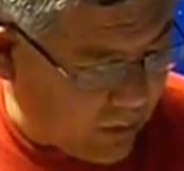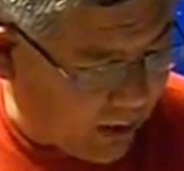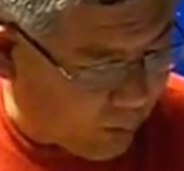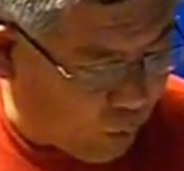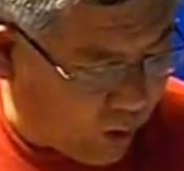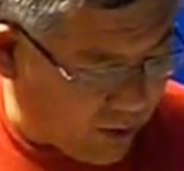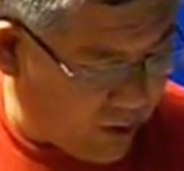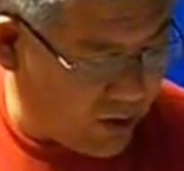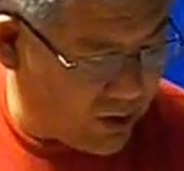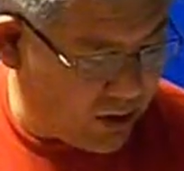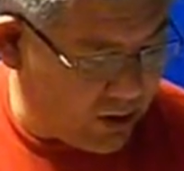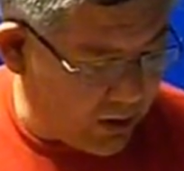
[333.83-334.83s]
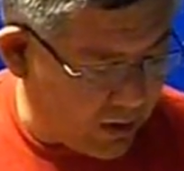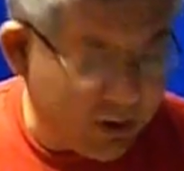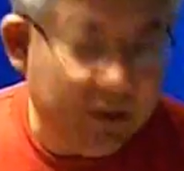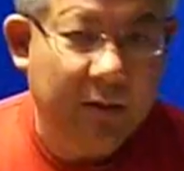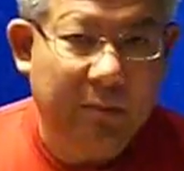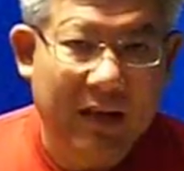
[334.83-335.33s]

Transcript: and where do you see it, the